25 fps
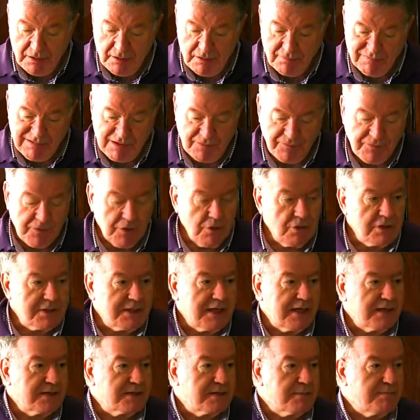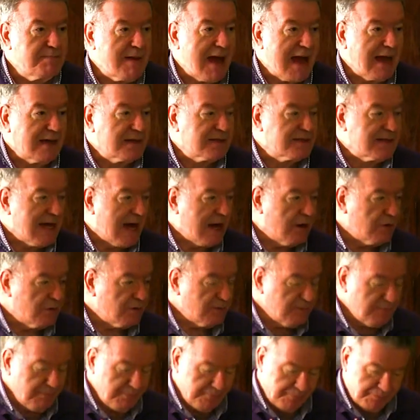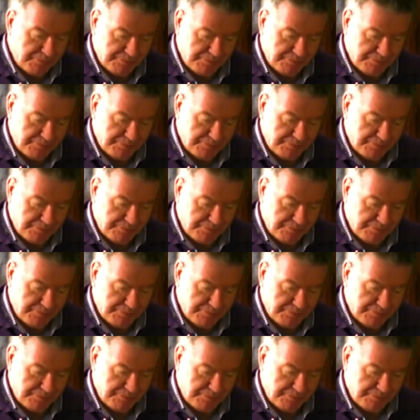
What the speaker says: Refusing to back down,